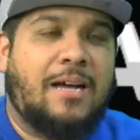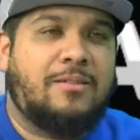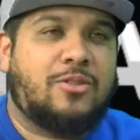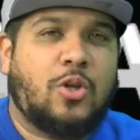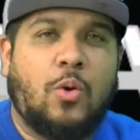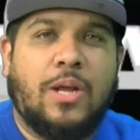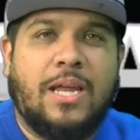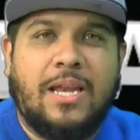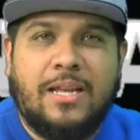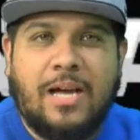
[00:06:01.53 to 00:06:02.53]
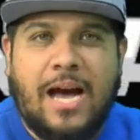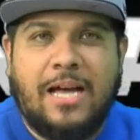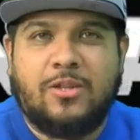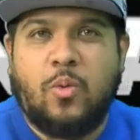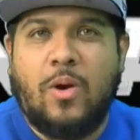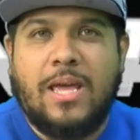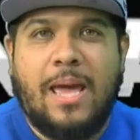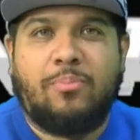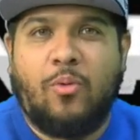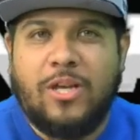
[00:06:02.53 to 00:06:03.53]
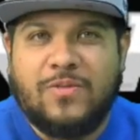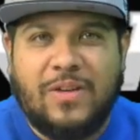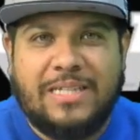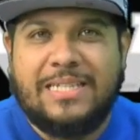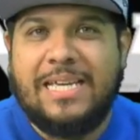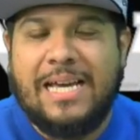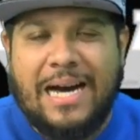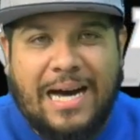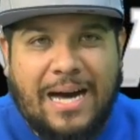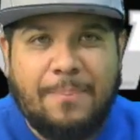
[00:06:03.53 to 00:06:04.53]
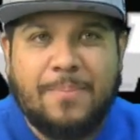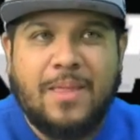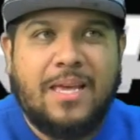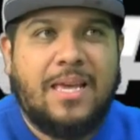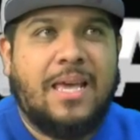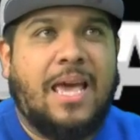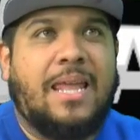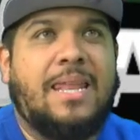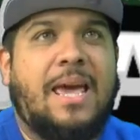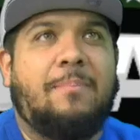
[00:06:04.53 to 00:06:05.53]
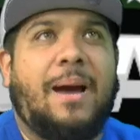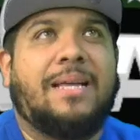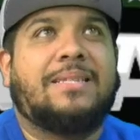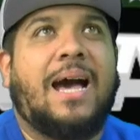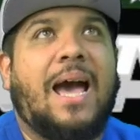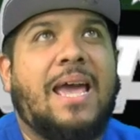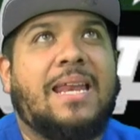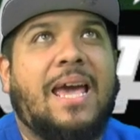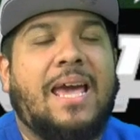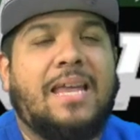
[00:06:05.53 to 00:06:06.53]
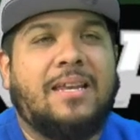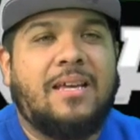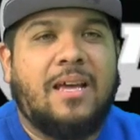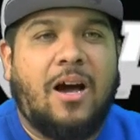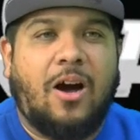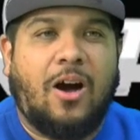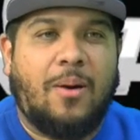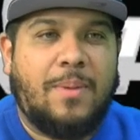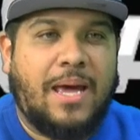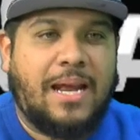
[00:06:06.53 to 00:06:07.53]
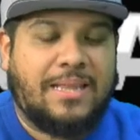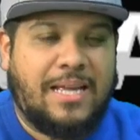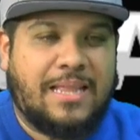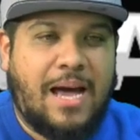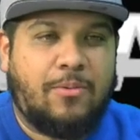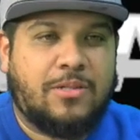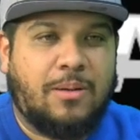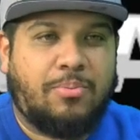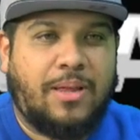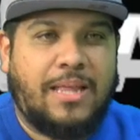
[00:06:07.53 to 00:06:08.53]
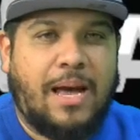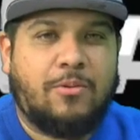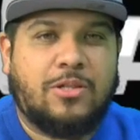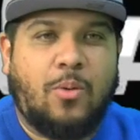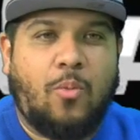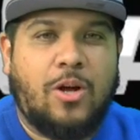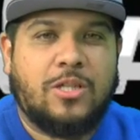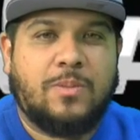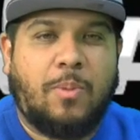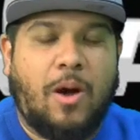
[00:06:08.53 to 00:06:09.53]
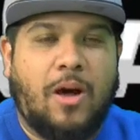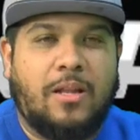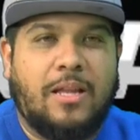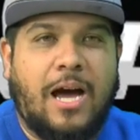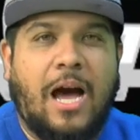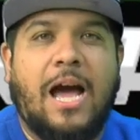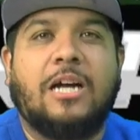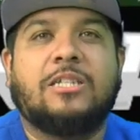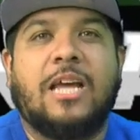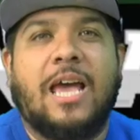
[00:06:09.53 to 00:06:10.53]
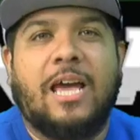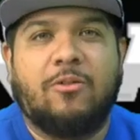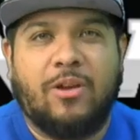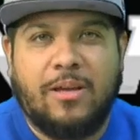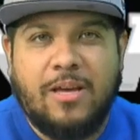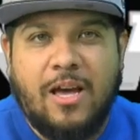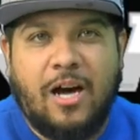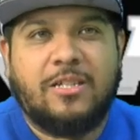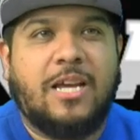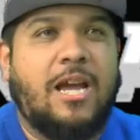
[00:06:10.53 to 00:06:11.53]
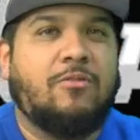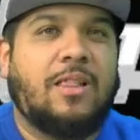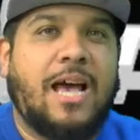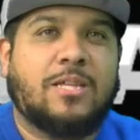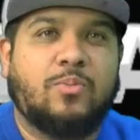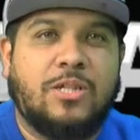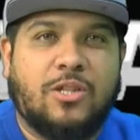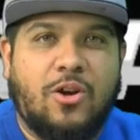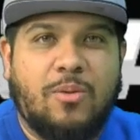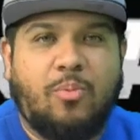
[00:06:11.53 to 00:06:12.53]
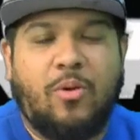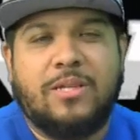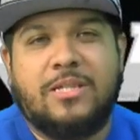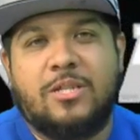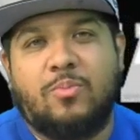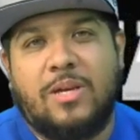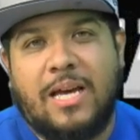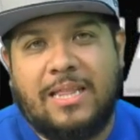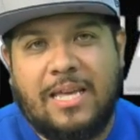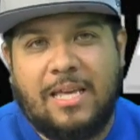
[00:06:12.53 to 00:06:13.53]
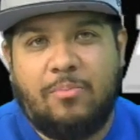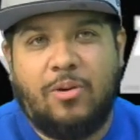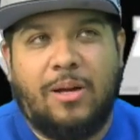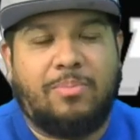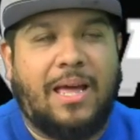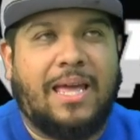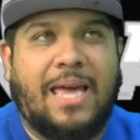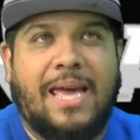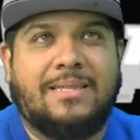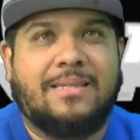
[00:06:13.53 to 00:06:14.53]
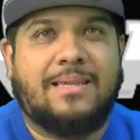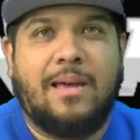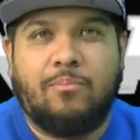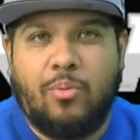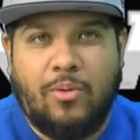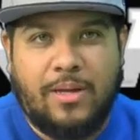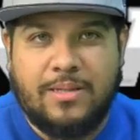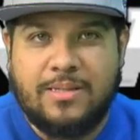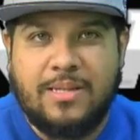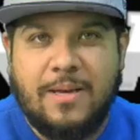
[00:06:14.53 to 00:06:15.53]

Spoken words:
Sold in 28 points for D-Hop. And then my tight end, oh man, I think that was the play. That was the one spot. Hunter Henry. Hunter Henry last week, 30 points. This week, I think he put up like 8 to 10 points.